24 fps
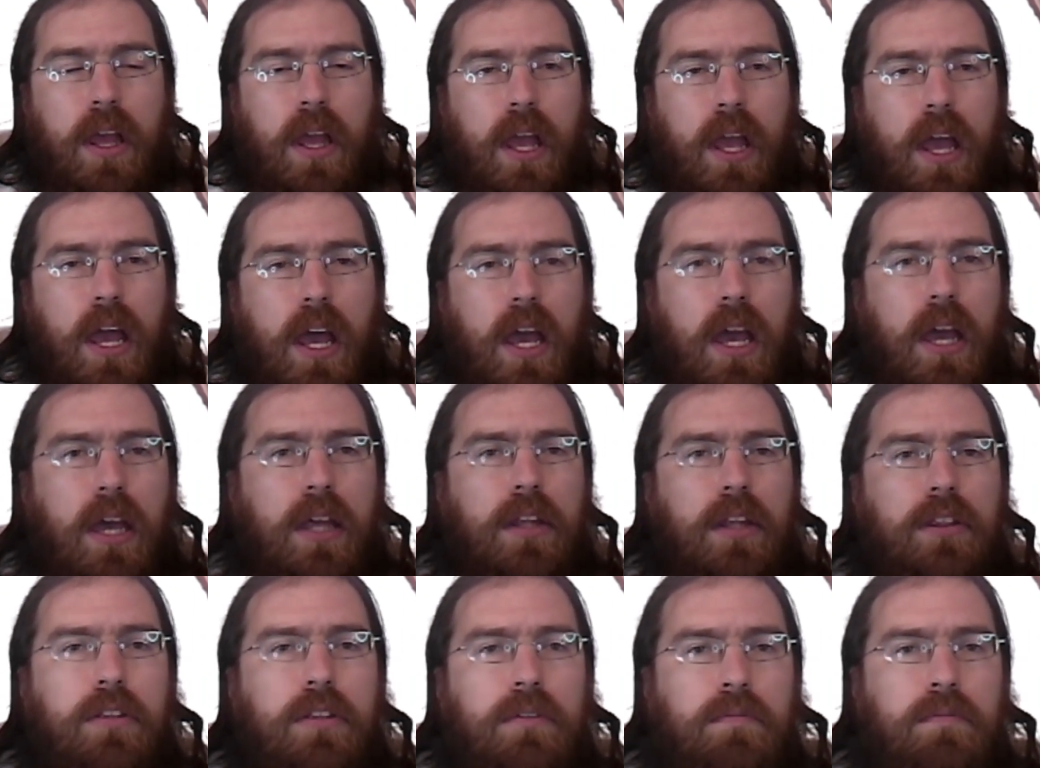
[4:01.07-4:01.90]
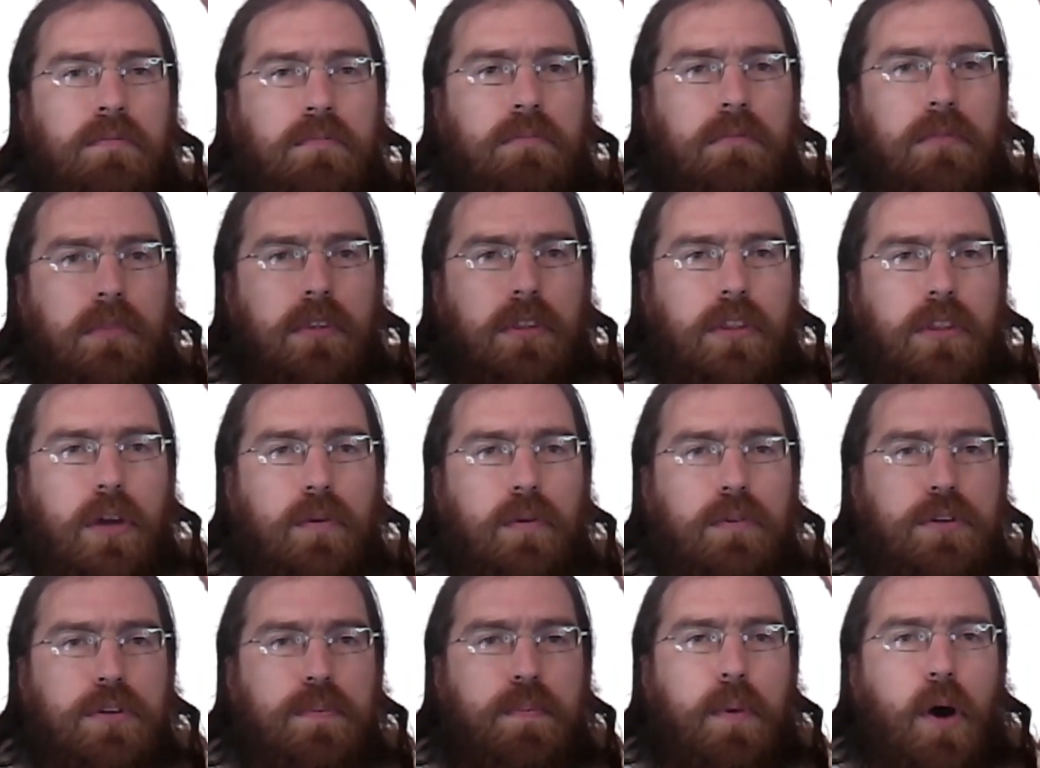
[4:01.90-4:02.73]
And there
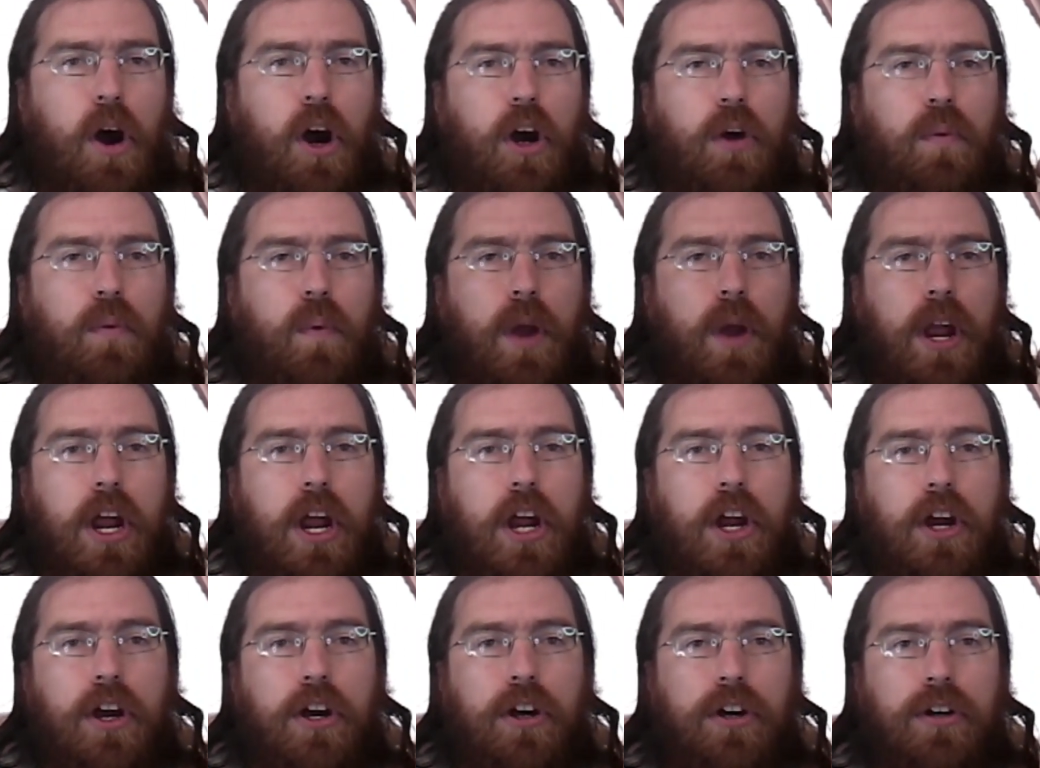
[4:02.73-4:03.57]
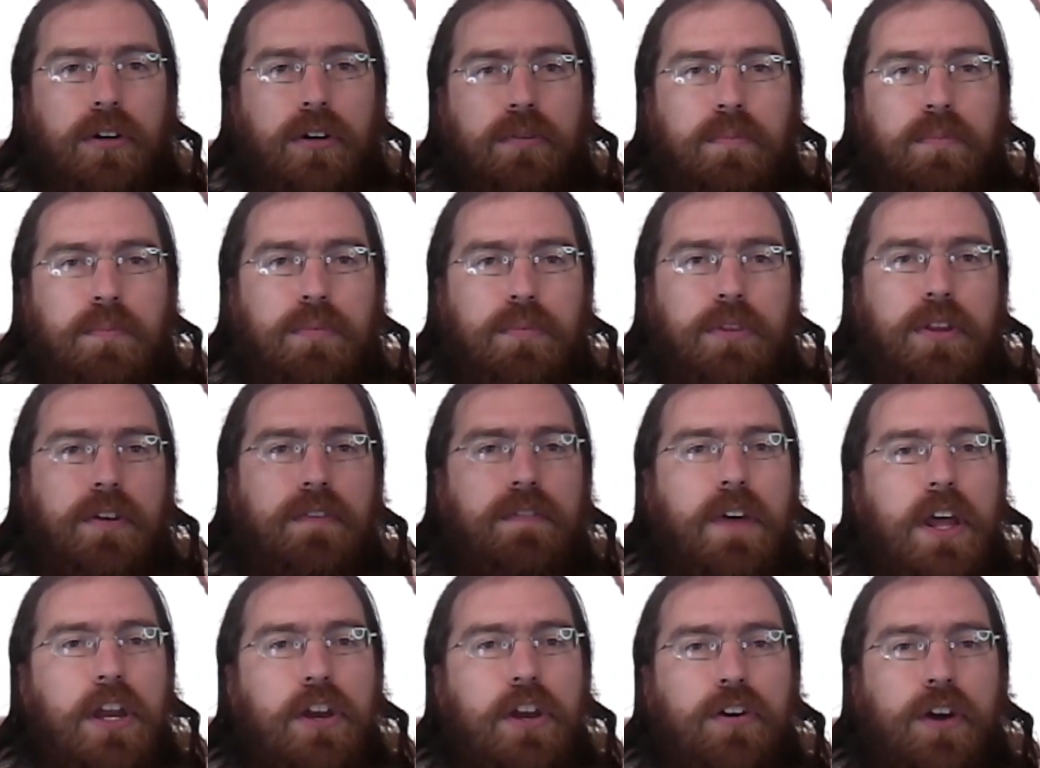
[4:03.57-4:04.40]
was a part where the
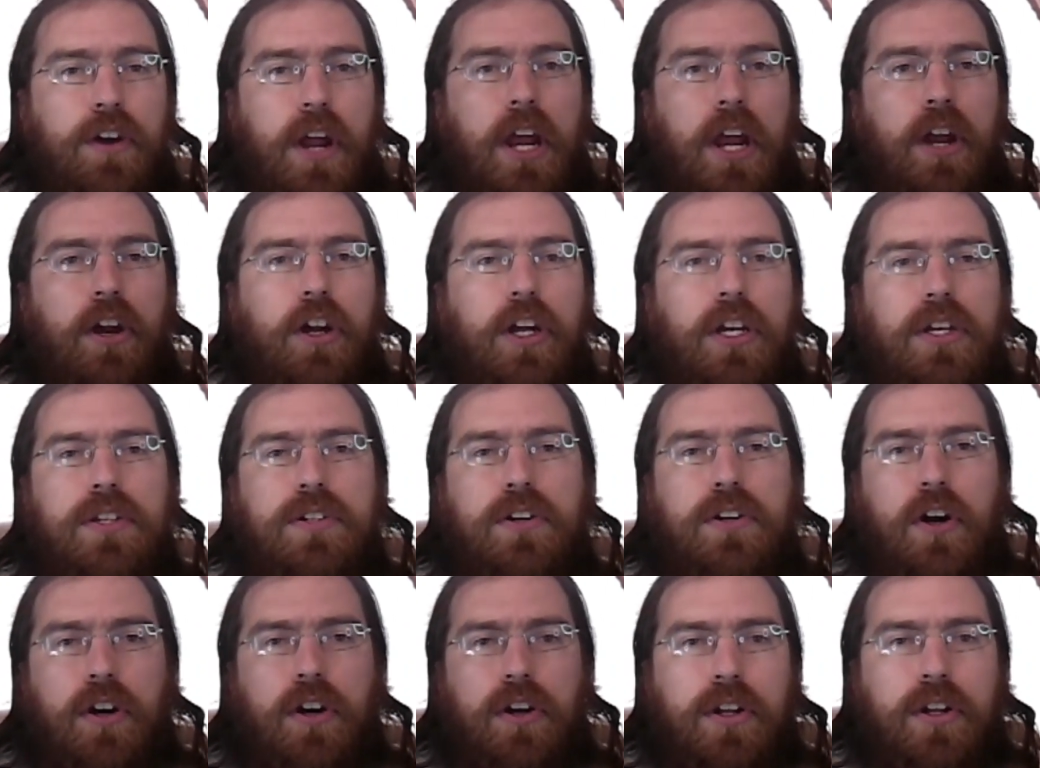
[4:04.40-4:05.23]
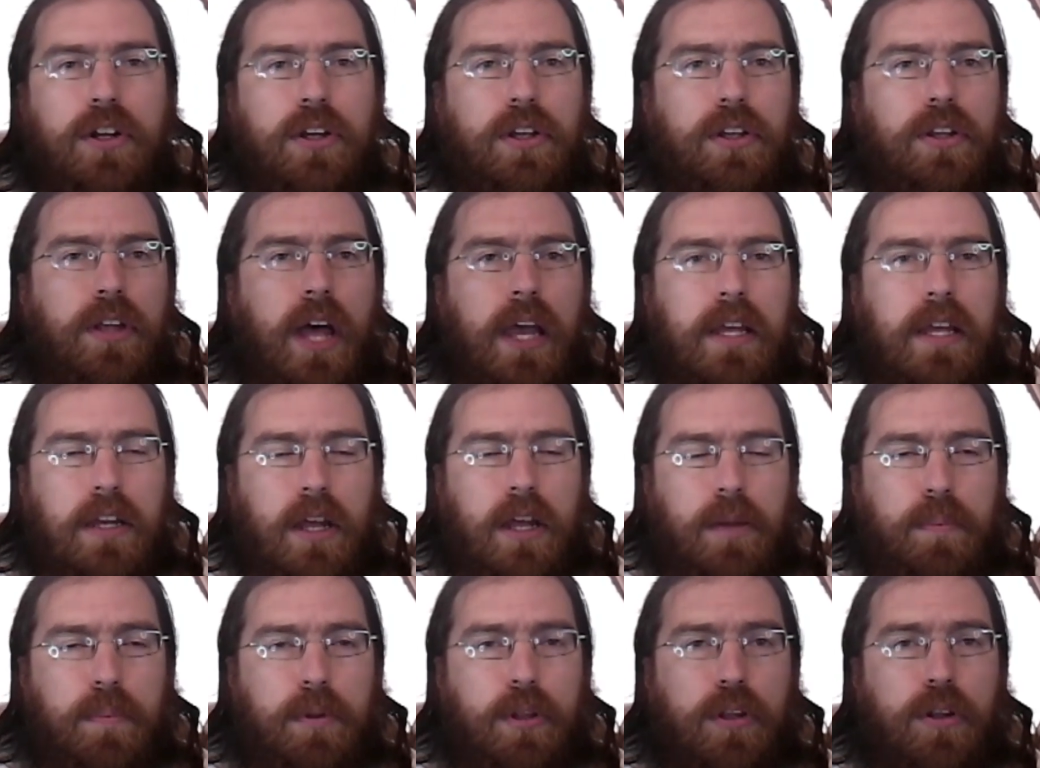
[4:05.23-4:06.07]
vendor area started to lighten
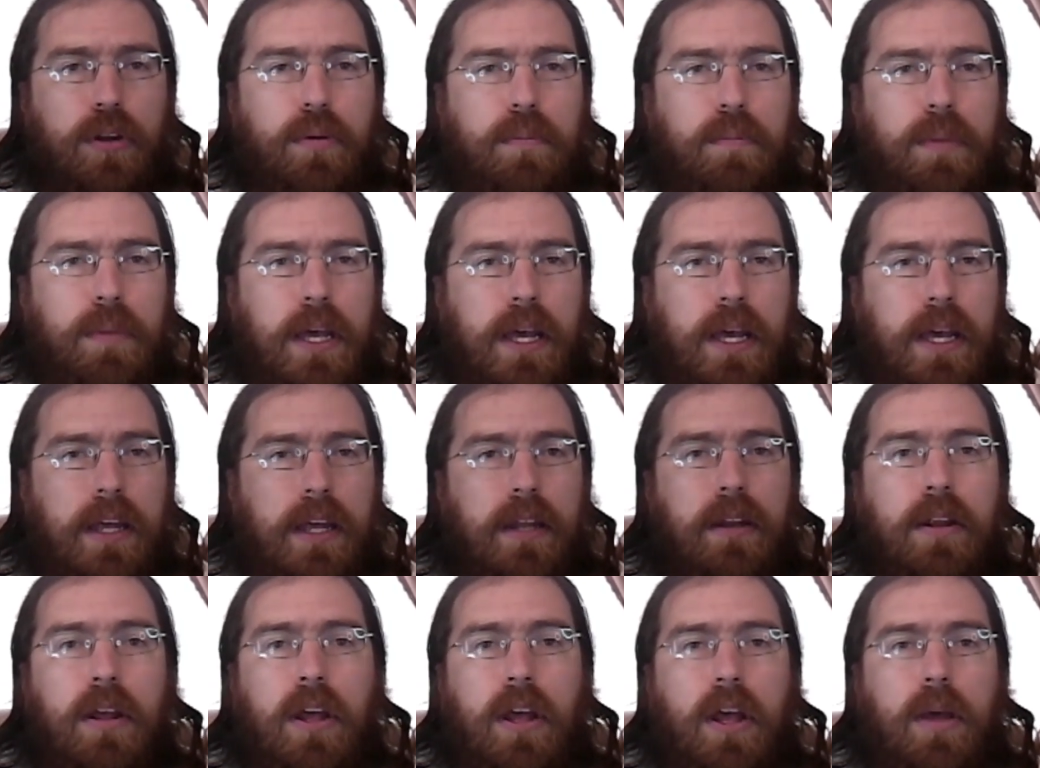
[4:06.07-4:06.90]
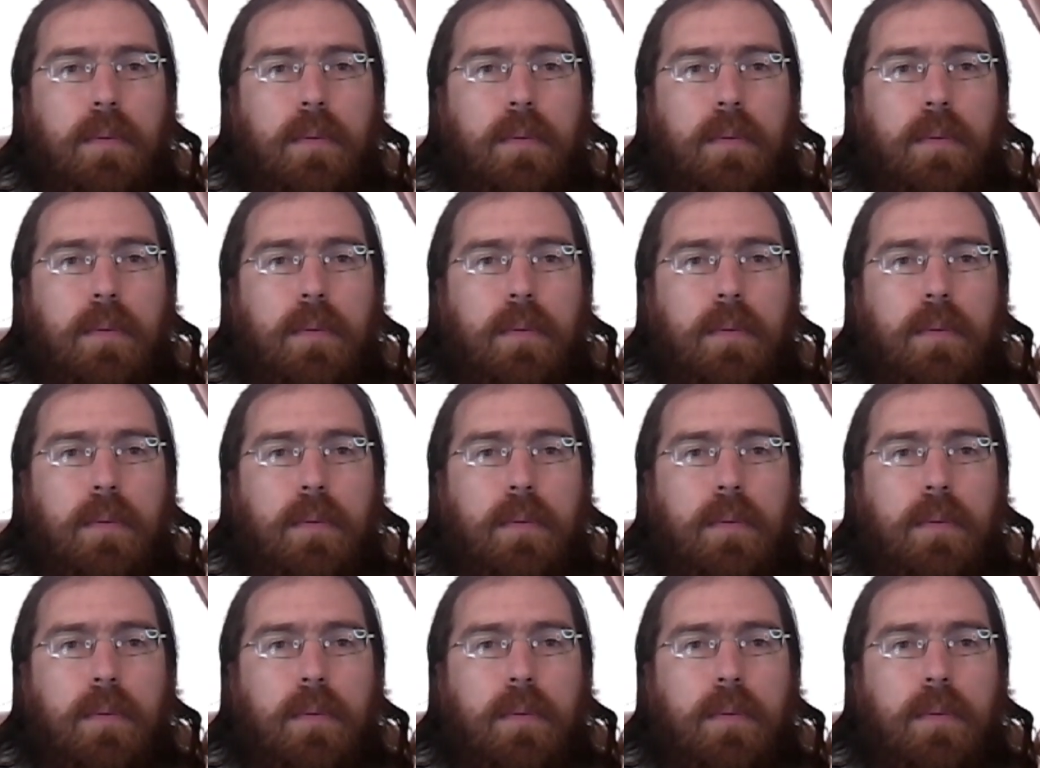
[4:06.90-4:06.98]
up a little bit